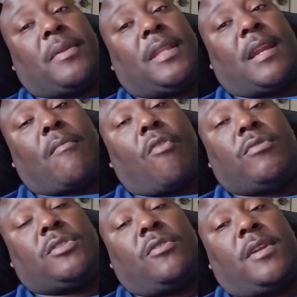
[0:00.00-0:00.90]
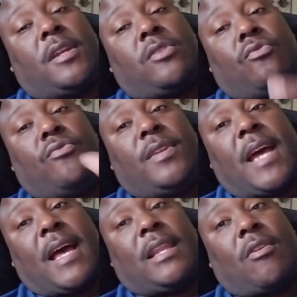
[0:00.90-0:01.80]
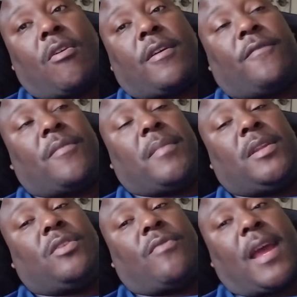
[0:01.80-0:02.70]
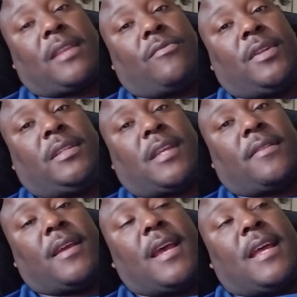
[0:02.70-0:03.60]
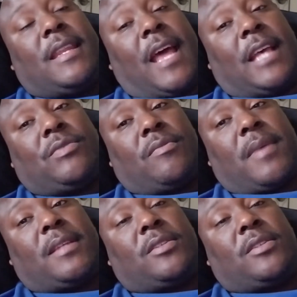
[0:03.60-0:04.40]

But then I'm always going to include dialogue of them interacting with each other. That's what makes a